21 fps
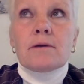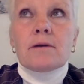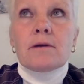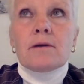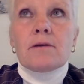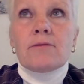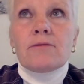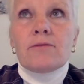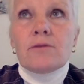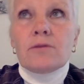
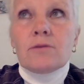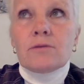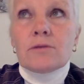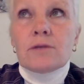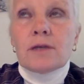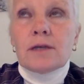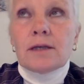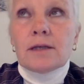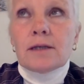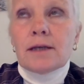if you
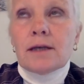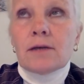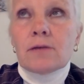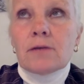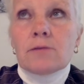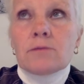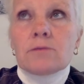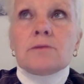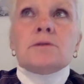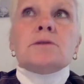take
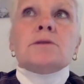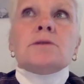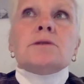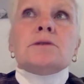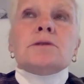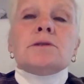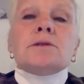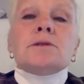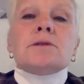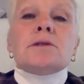down
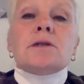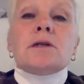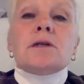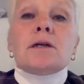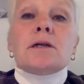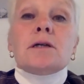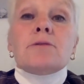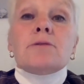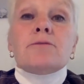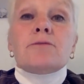
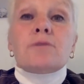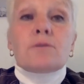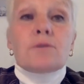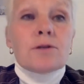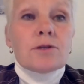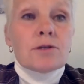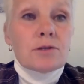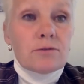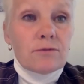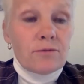
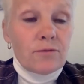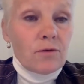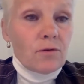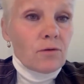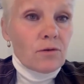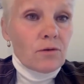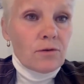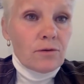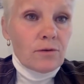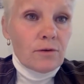forests
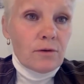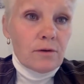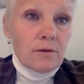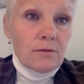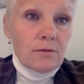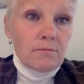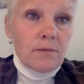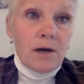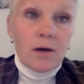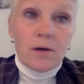for
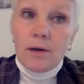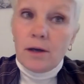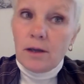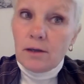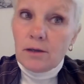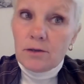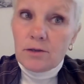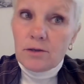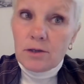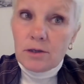
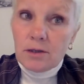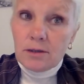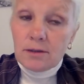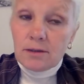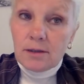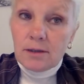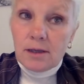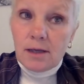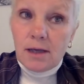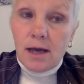bioenergy,
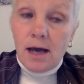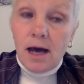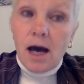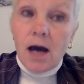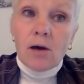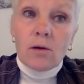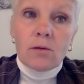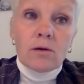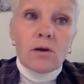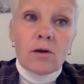
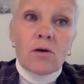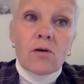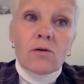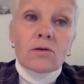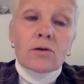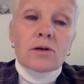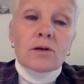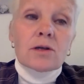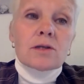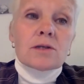how
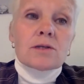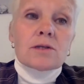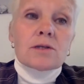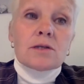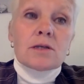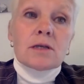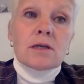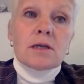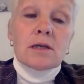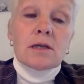long is
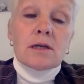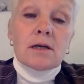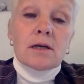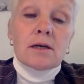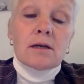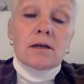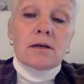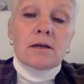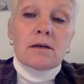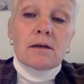
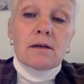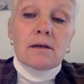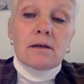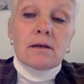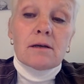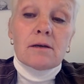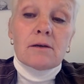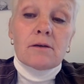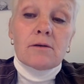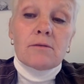the
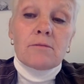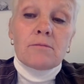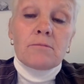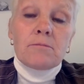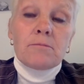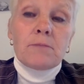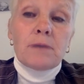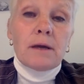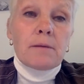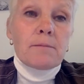
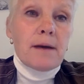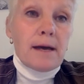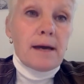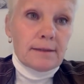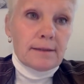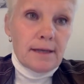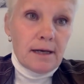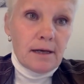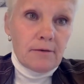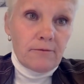
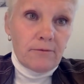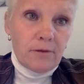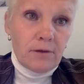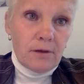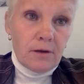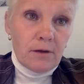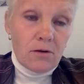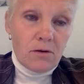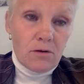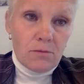payback time for
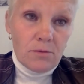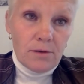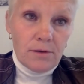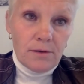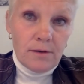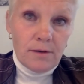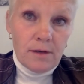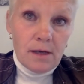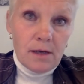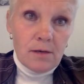the carbon?
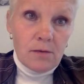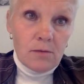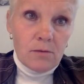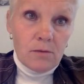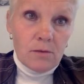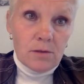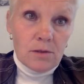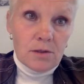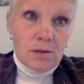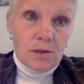
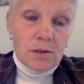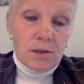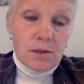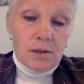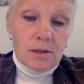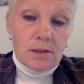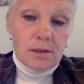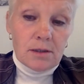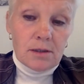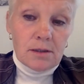Which
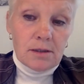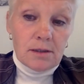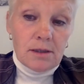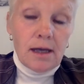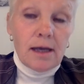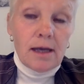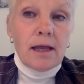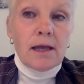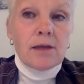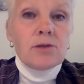
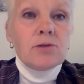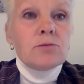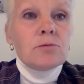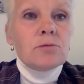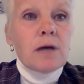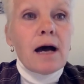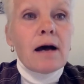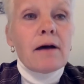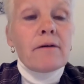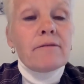and do
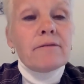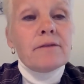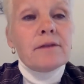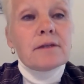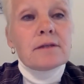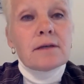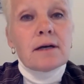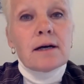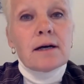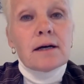we have the
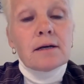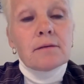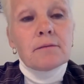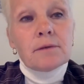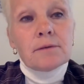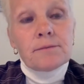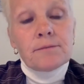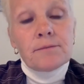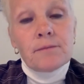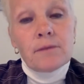
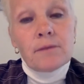time